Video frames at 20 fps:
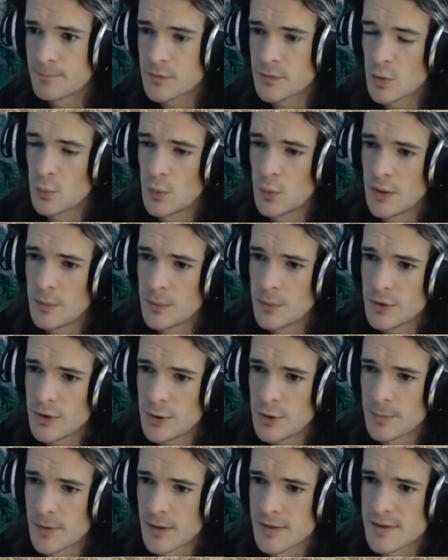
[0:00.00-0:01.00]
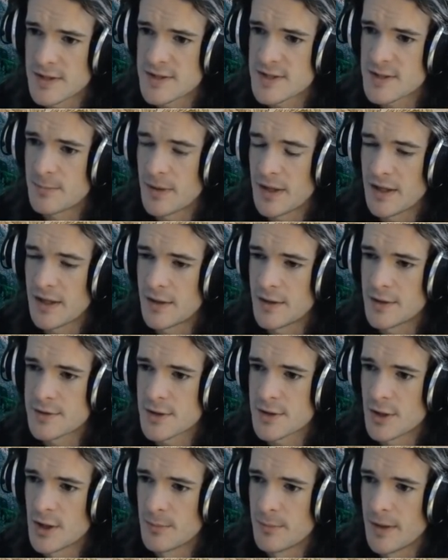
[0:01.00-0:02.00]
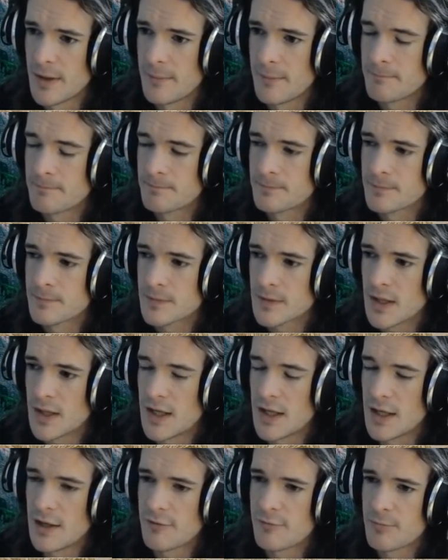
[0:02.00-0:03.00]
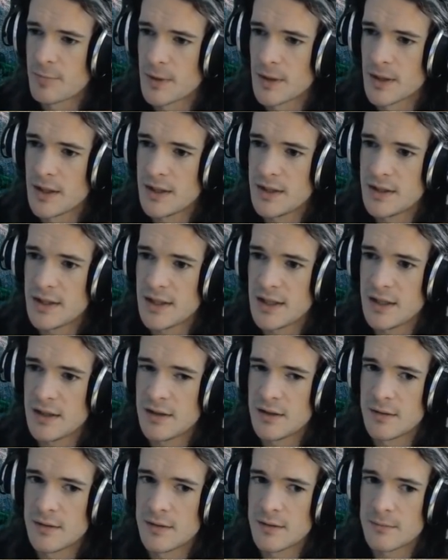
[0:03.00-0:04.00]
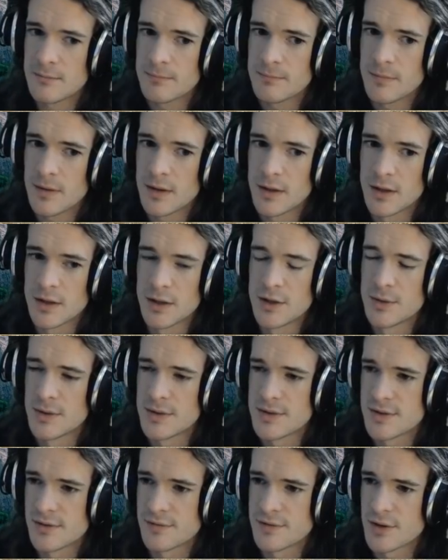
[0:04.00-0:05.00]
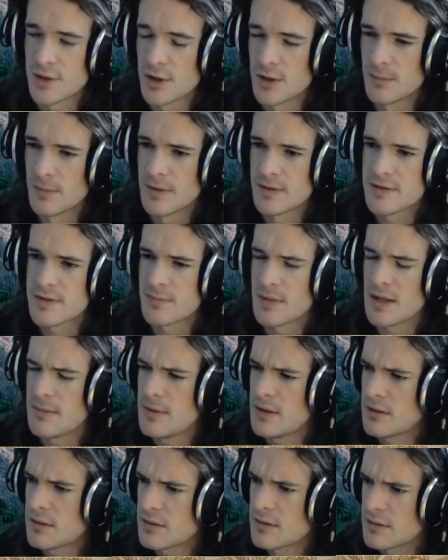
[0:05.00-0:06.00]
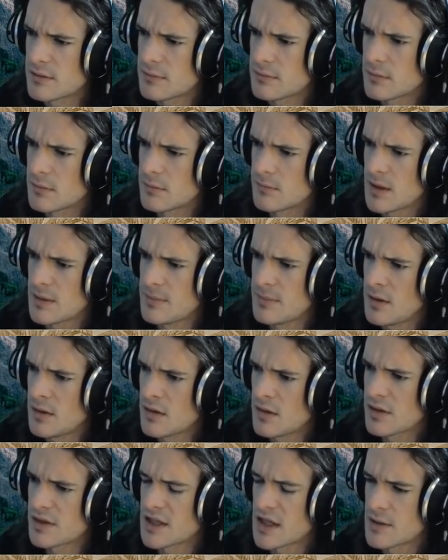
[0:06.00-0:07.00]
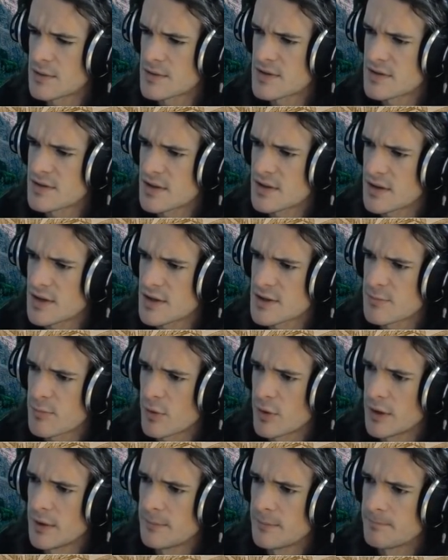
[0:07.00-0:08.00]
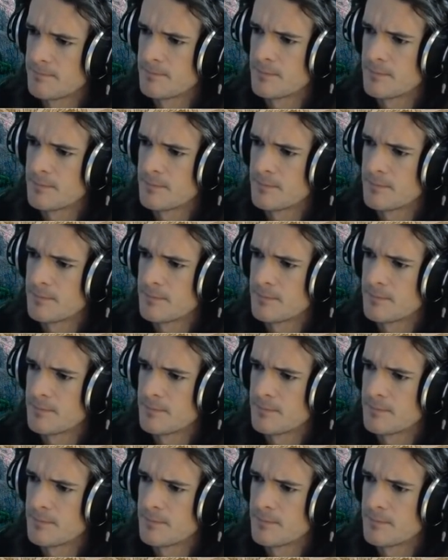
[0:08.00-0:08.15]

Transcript: When will you participate in a tournament? I have played in hundreds of tournaments, maybe in the thousands at this point.